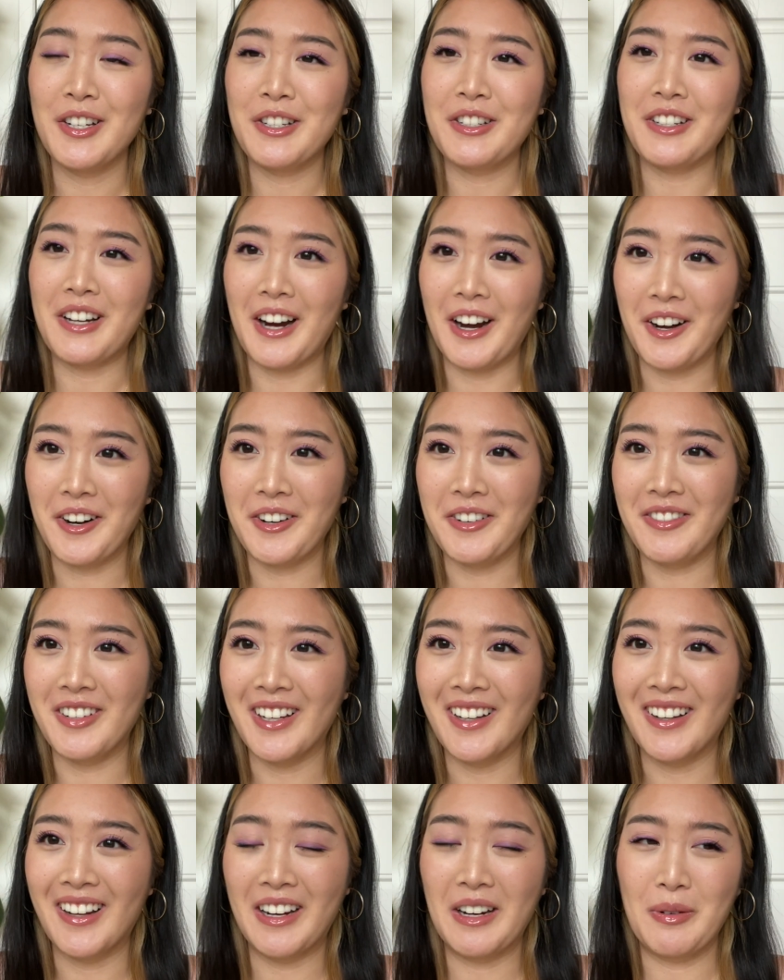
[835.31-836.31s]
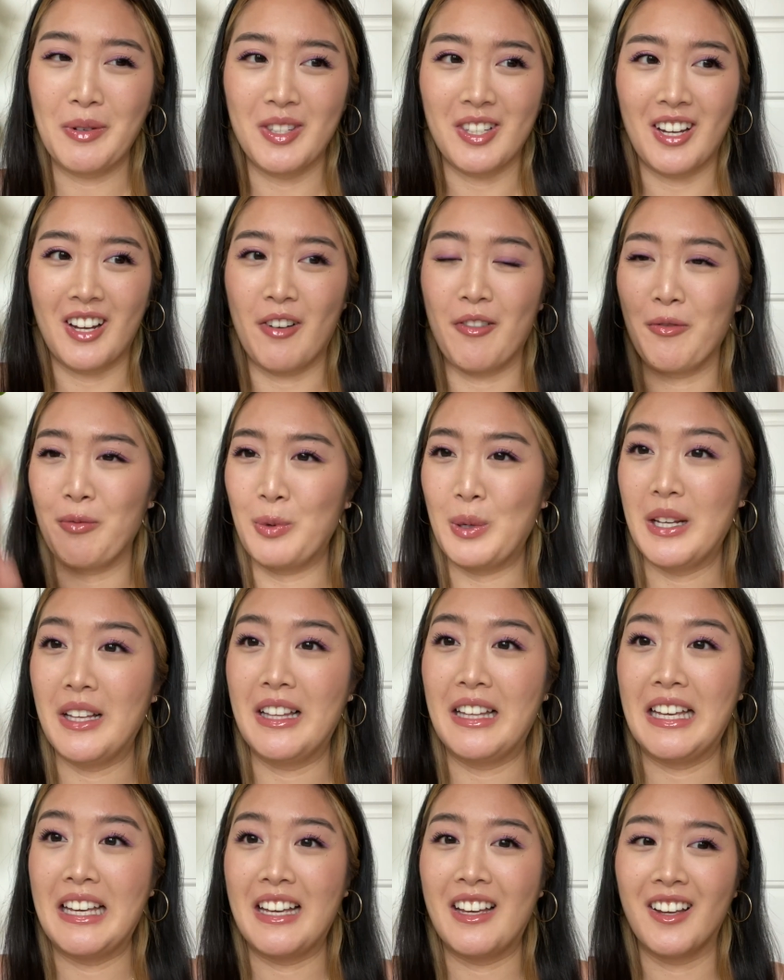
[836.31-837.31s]
tired of it, and it was like
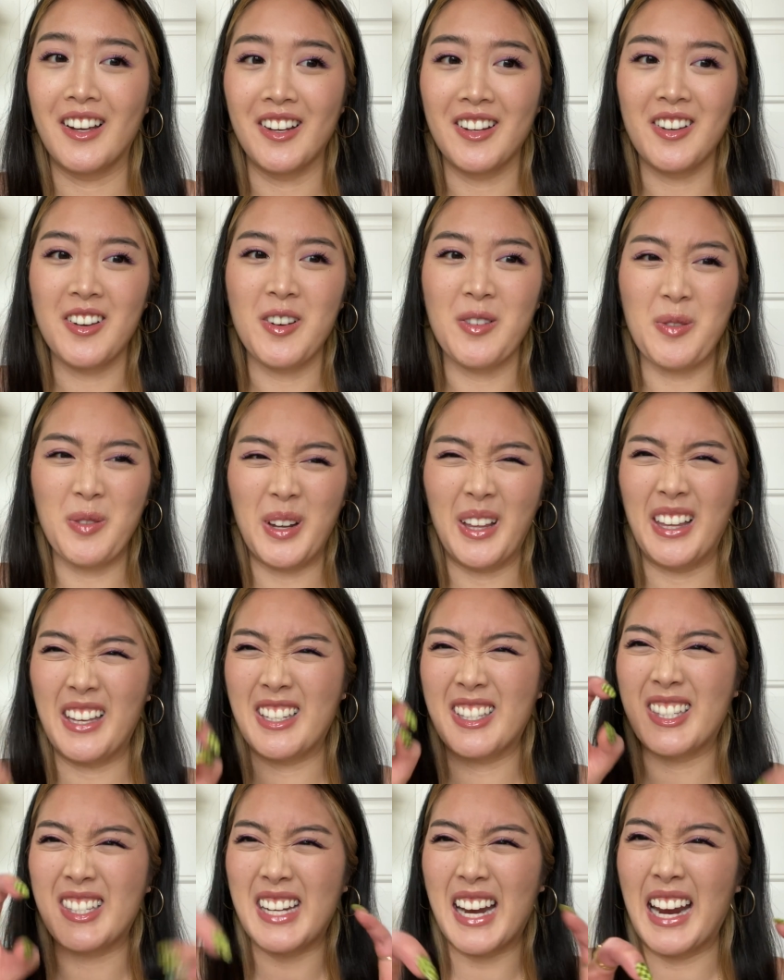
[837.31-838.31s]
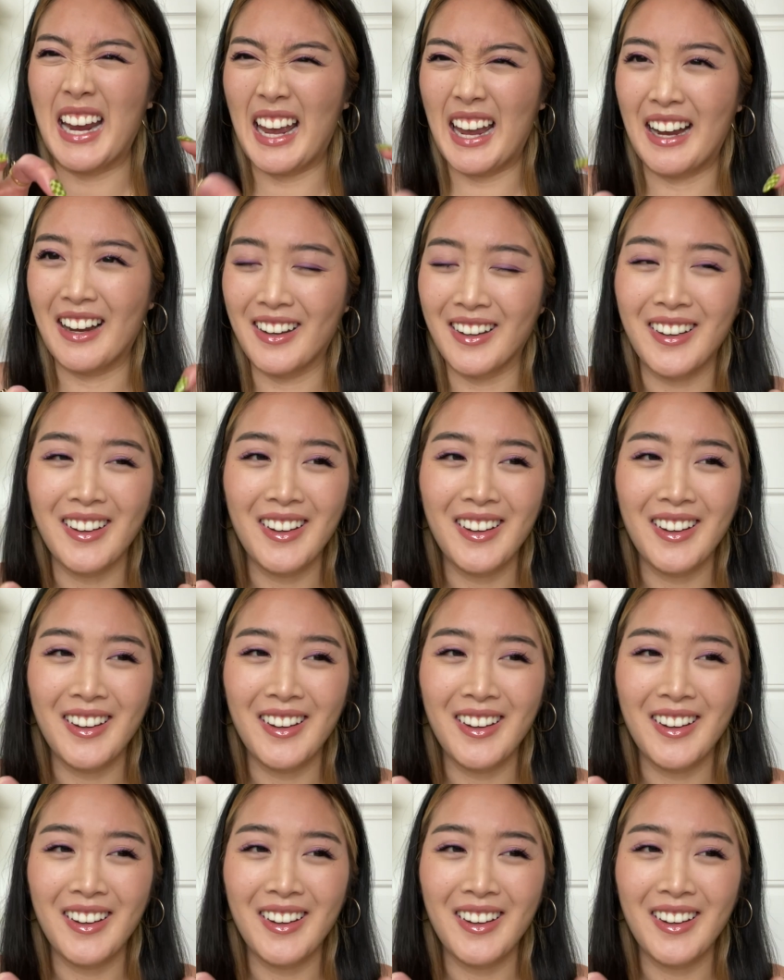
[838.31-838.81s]
really, really stinging.